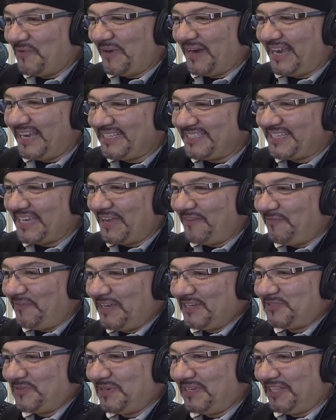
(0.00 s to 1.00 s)
Ray J
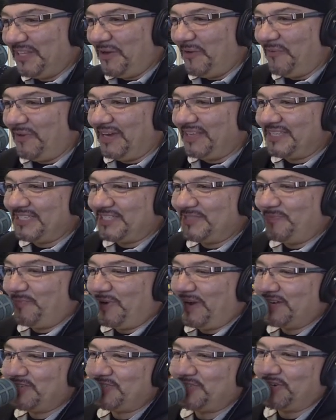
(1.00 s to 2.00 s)
featuring Lil Wayne. This is
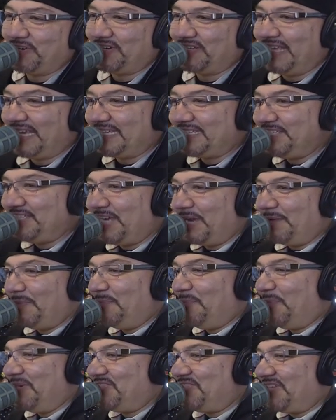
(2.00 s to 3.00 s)
Brown Sugar, ladies and
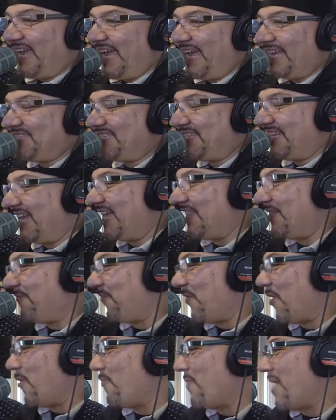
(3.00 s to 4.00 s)
gentlemen. Put your hands together
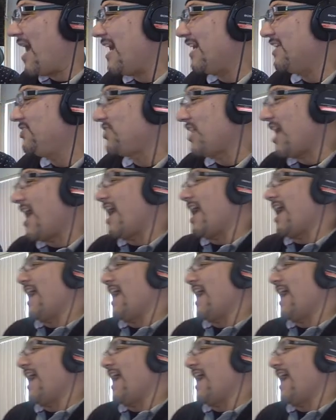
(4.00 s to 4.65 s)
for Ray J.